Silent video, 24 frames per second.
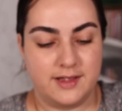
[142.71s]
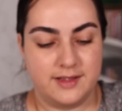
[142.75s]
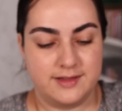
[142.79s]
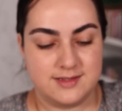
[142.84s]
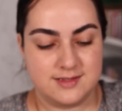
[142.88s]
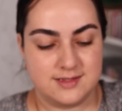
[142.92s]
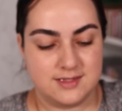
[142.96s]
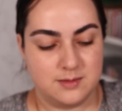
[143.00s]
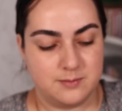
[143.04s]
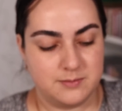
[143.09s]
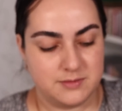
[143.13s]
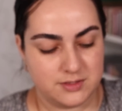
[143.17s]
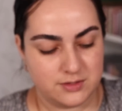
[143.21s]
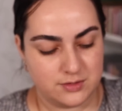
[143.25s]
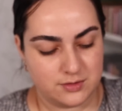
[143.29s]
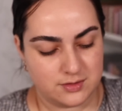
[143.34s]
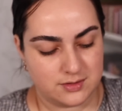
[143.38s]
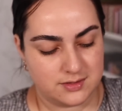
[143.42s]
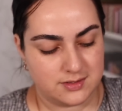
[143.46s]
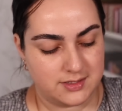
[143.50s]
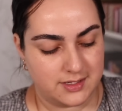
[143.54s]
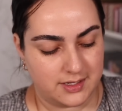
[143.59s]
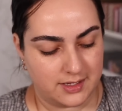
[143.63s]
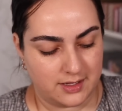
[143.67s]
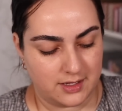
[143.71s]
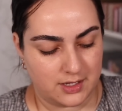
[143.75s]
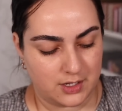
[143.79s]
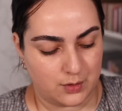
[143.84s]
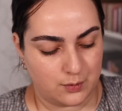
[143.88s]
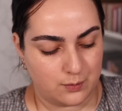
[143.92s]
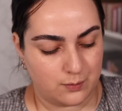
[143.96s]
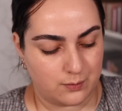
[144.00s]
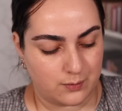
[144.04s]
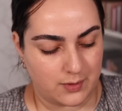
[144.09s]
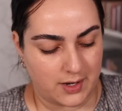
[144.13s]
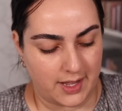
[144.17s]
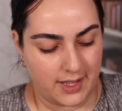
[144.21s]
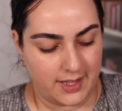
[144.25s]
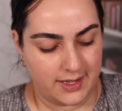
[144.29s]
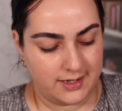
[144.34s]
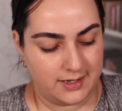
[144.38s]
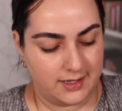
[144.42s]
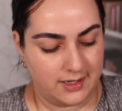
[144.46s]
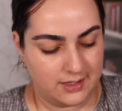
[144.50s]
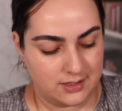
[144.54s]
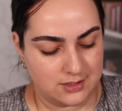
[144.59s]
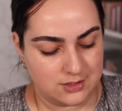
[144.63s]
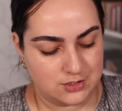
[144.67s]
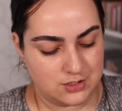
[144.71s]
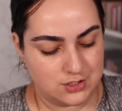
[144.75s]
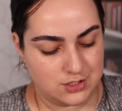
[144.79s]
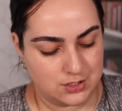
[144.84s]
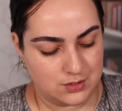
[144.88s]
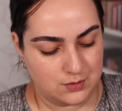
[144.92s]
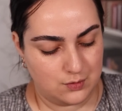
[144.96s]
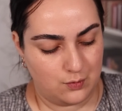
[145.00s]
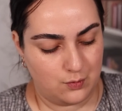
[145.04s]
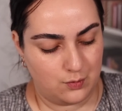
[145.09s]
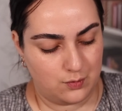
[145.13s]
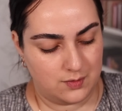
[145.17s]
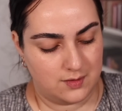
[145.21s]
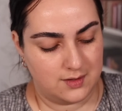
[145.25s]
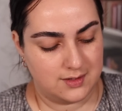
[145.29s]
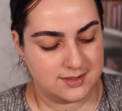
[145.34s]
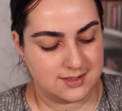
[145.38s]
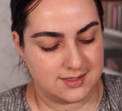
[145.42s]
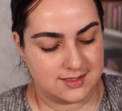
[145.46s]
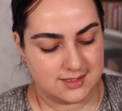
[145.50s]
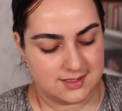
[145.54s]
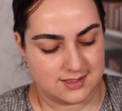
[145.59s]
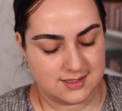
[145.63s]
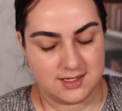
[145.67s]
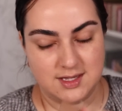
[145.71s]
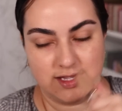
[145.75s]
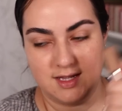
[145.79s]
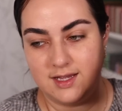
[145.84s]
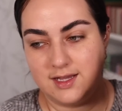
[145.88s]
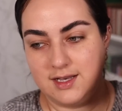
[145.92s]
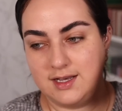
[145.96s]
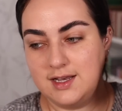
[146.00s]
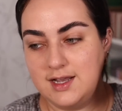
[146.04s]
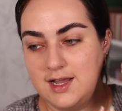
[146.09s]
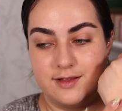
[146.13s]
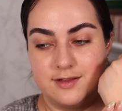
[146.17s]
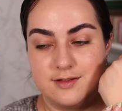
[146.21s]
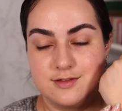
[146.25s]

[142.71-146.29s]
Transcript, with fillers: It seems to sink right into the skin.